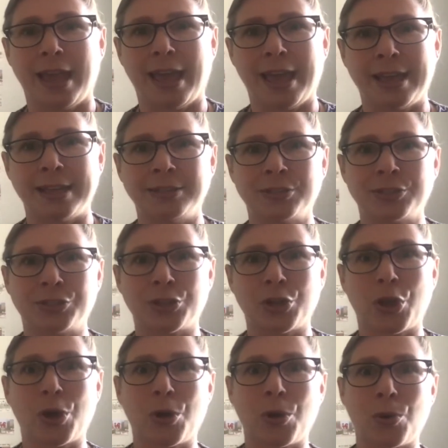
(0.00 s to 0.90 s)
And
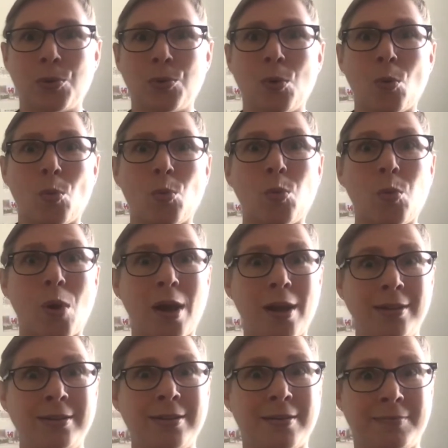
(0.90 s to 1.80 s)
so
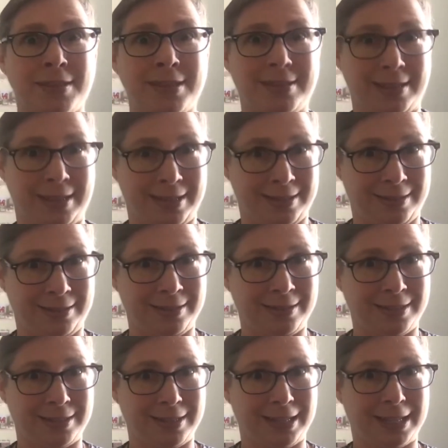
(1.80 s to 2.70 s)
one of the
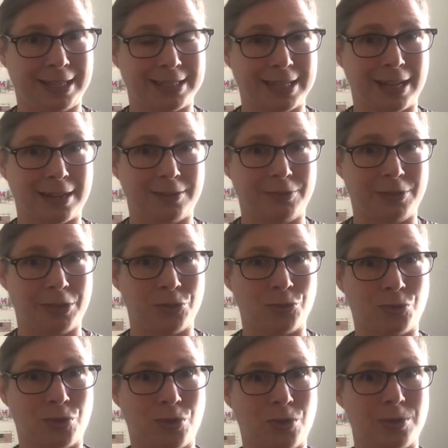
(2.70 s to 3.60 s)
things that gets out of
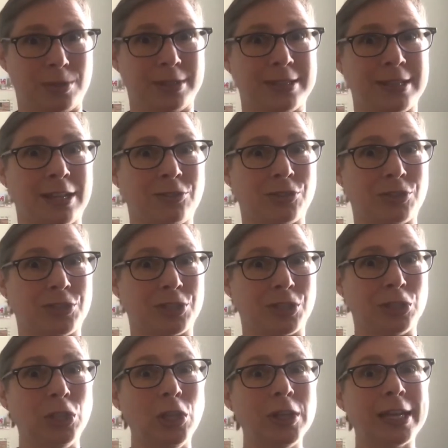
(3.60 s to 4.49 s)
control is not just
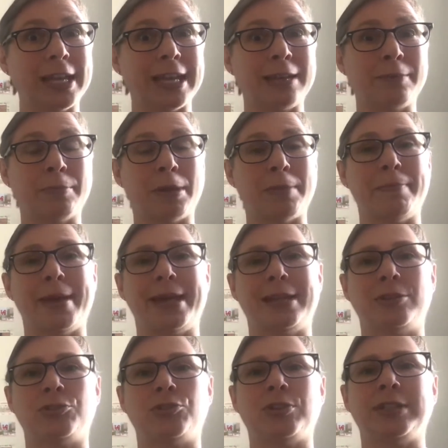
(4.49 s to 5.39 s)
the looking, but
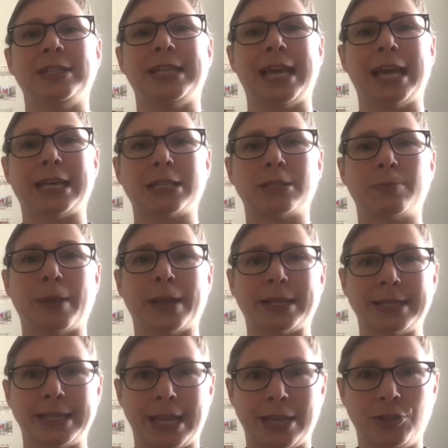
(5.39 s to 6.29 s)
managing the
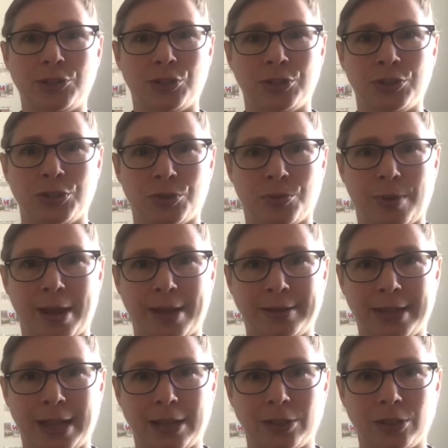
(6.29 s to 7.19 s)
expectations
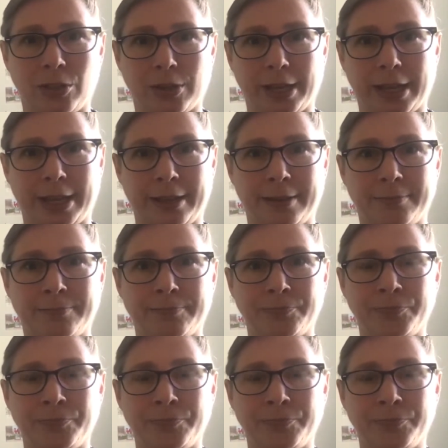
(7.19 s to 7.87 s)
around that looking.